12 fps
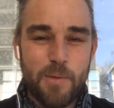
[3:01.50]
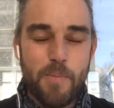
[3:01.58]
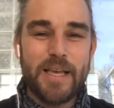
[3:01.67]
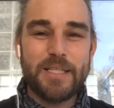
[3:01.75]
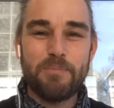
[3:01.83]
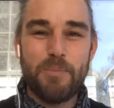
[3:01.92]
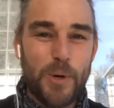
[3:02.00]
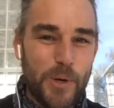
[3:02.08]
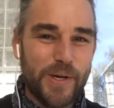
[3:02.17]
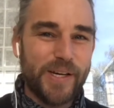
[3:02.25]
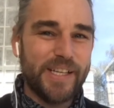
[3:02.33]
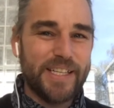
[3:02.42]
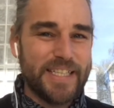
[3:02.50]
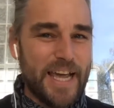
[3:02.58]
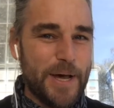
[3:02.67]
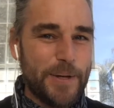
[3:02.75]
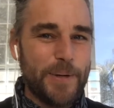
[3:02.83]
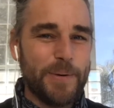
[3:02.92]
the best burger in
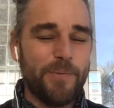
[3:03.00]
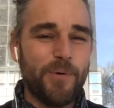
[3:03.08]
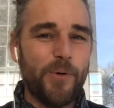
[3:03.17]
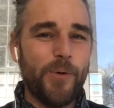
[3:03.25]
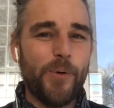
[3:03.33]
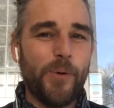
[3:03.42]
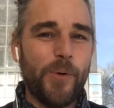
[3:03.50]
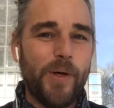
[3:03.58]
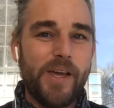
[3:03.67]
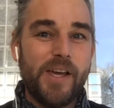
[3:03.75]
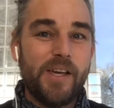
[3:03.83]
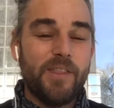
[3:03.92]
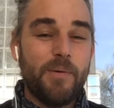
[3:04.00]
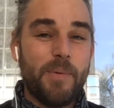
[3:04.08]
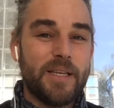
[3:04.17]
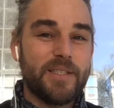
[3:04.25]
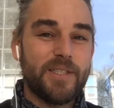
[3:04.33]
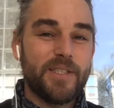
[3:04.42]
town, or the
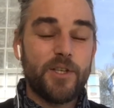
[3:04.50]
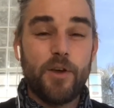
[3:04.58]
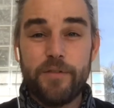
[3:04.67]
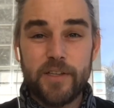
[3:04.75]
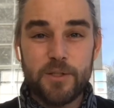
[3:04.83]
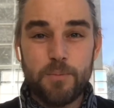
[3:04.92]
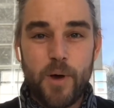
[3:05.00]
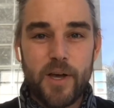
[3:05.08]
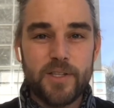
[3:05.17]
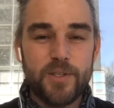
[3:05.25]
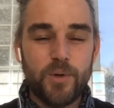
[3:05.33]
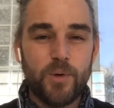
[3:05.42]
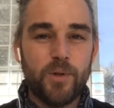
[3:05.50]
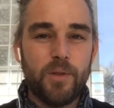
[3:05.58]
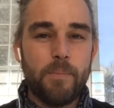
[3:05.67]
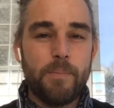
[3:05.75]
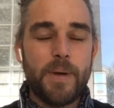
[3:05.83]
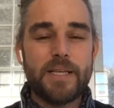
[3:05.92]
best surfing spot, or the
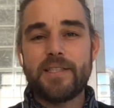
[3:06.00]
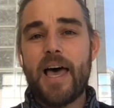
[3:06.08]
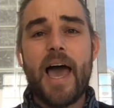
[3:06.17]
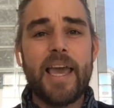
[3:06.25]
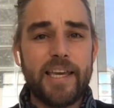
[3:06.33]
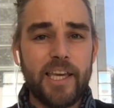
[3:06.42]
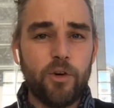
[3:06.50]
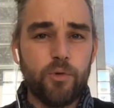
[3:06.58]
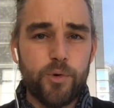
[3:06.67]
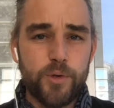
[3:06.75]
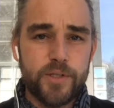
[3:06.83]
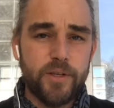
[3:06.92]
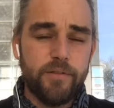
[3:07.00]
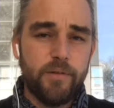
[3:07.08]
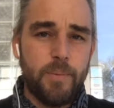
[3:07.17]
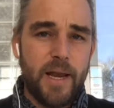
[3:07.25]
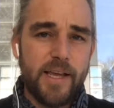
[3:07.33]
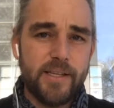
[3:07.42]
best hiking route of a
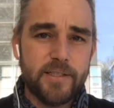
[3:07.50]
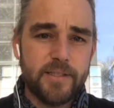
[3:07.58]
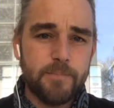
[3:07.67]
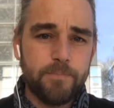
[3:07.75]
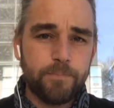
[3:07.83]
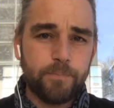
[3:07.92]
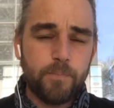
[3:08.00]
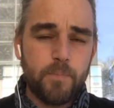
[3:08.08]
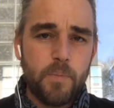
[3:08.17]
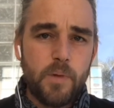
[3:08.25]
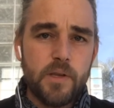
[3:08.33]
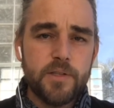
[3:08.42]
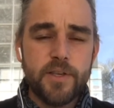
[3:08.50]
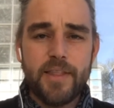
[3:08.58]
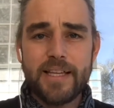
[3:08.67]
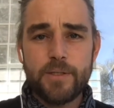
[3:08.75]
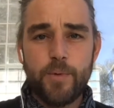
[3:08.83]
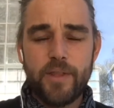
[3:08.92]
place. So
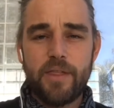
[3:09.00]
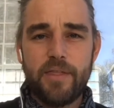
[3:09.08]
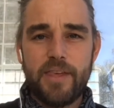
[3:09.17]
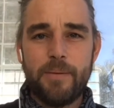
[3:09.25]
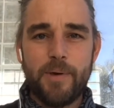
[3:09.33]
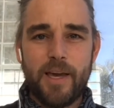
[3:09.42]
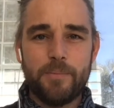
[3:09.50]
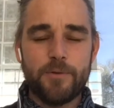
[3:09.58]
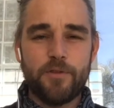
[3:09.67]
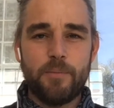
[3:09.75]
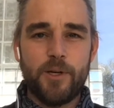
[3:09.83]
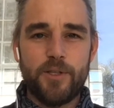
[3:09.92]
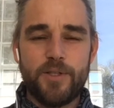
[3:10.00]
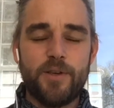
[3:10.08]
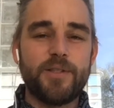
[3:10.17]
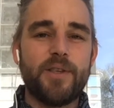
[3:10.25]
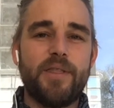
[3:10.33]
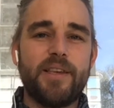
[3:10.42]
that's where the theme comes from, because
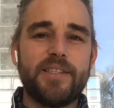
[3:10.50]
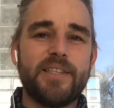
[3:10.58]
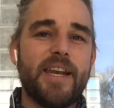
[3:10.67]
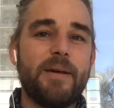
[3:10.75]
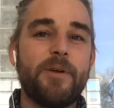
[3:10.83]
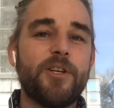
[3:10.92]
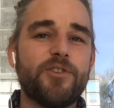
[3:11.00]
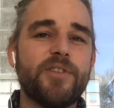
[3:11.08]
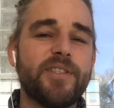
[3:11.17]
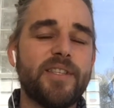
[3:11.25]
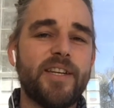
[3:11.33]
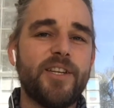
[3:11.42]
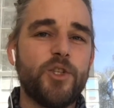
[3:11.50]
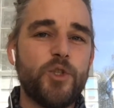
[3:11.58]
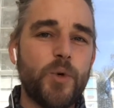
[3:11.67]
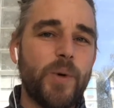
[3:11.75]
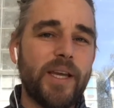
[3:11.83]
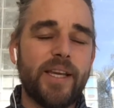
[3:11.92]
those are things that I'm interested in
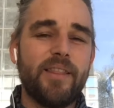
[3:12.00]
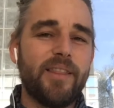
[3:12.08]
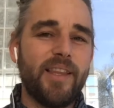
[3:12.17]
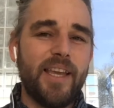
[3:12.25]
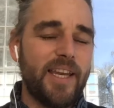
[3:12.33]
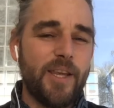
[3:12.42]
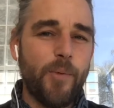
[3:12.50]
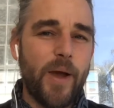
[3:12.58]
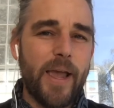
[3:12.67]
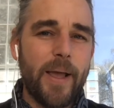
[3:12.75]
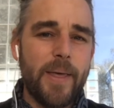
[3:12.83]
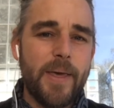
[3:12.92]
doing in any way.